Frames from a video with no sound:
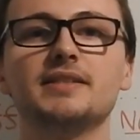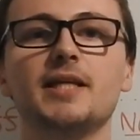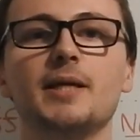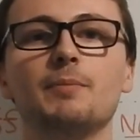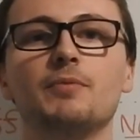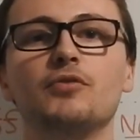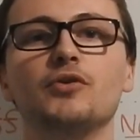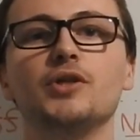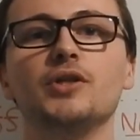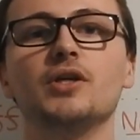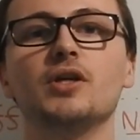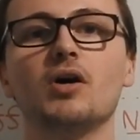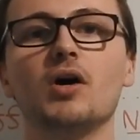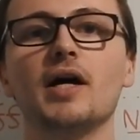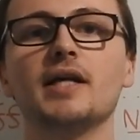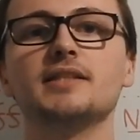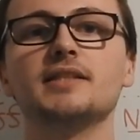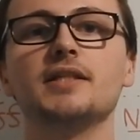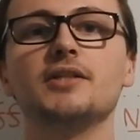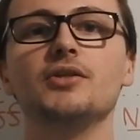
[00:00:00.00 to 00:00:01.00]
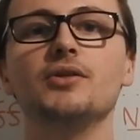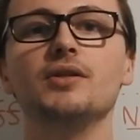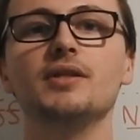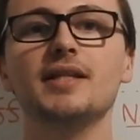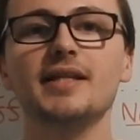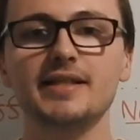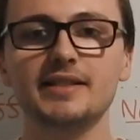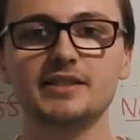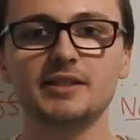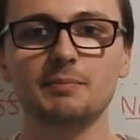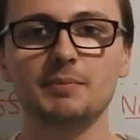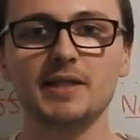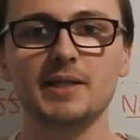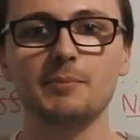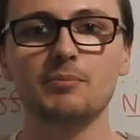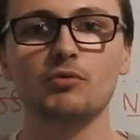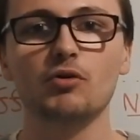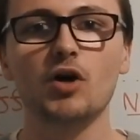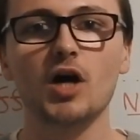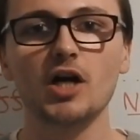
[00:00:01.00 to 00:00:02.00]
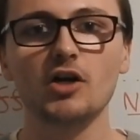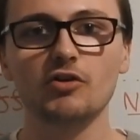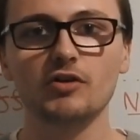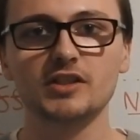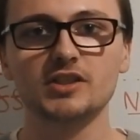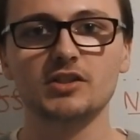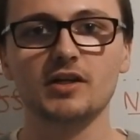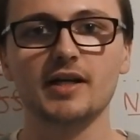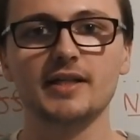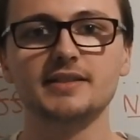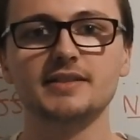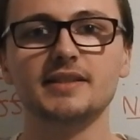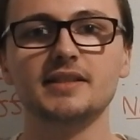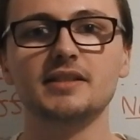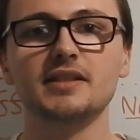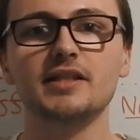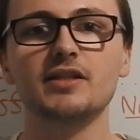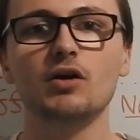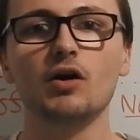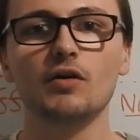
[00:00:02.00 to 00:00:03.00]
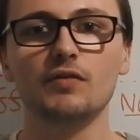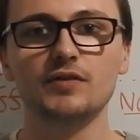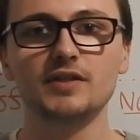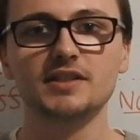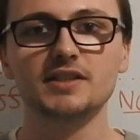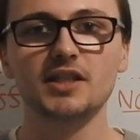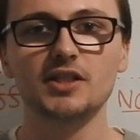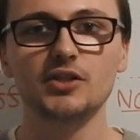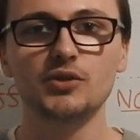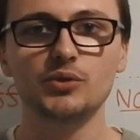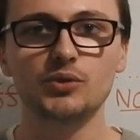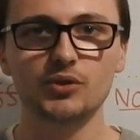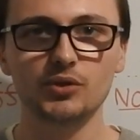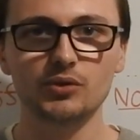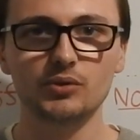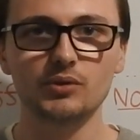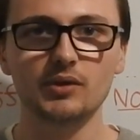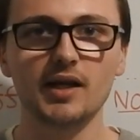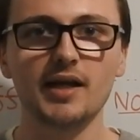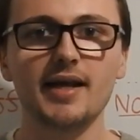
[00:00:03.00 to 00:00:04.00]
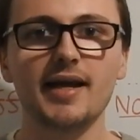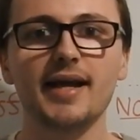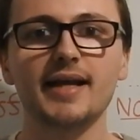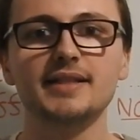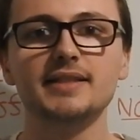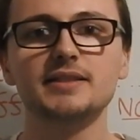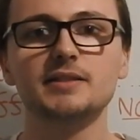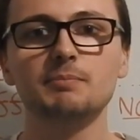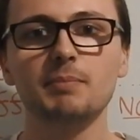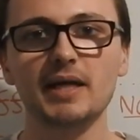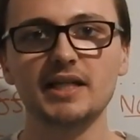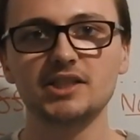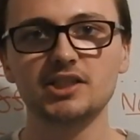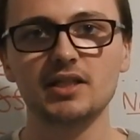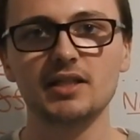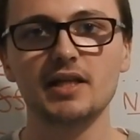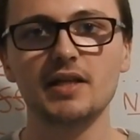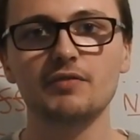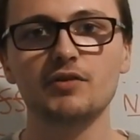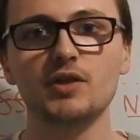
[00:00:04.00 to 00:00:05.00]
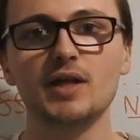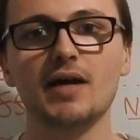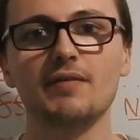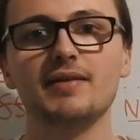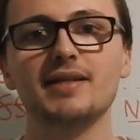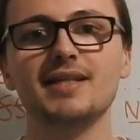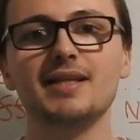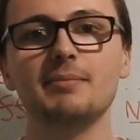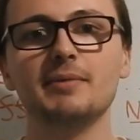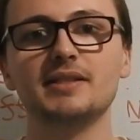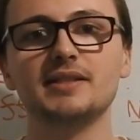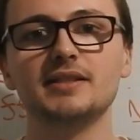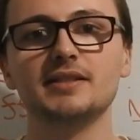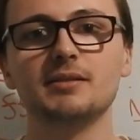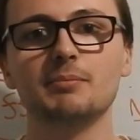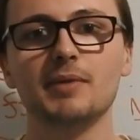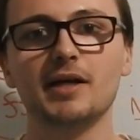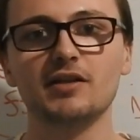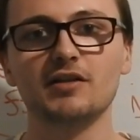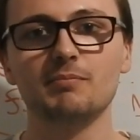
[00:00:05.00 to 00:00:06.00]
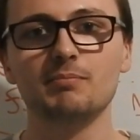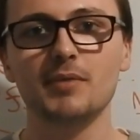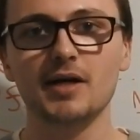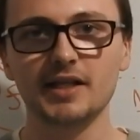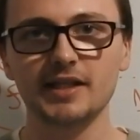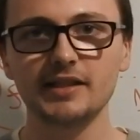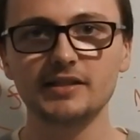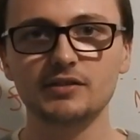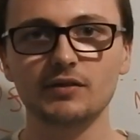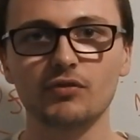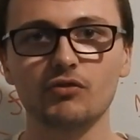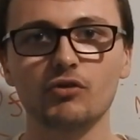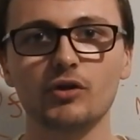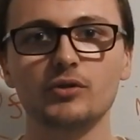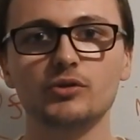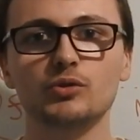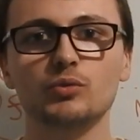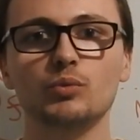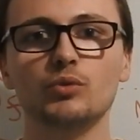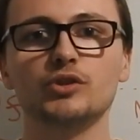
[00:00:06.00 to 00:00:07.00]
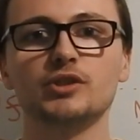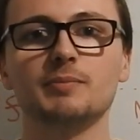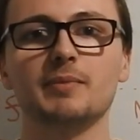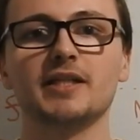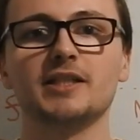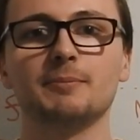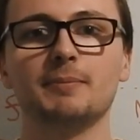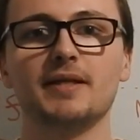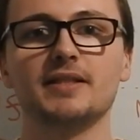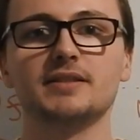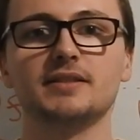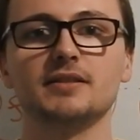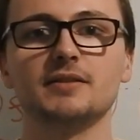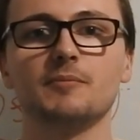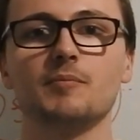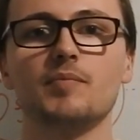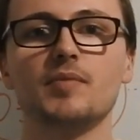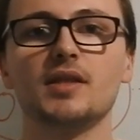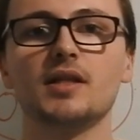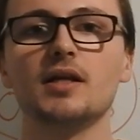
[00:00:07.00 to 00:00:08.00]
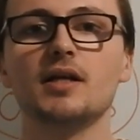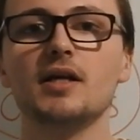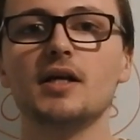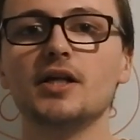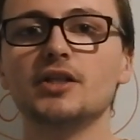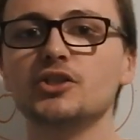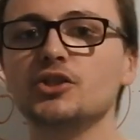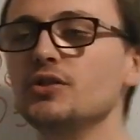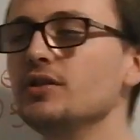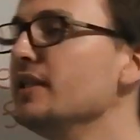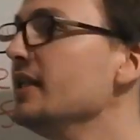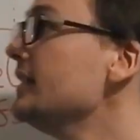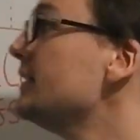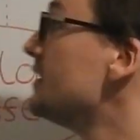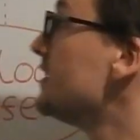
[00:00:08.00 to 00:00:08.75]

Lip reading: tip for you guys, you need to be prioritising the offers that you do, especially if you have a limited amount of money to throw towards match betting. So you need